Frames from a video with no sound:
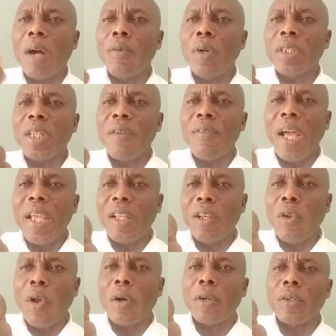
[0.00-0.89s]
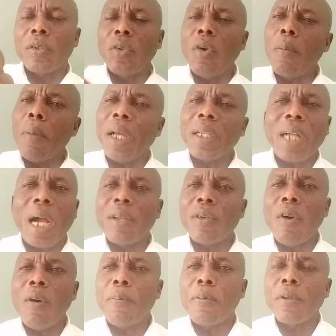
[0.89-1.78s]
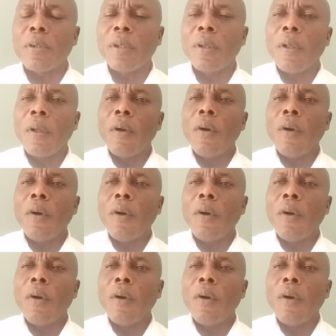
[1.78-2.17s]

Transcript: And whatever he lock, no man can open.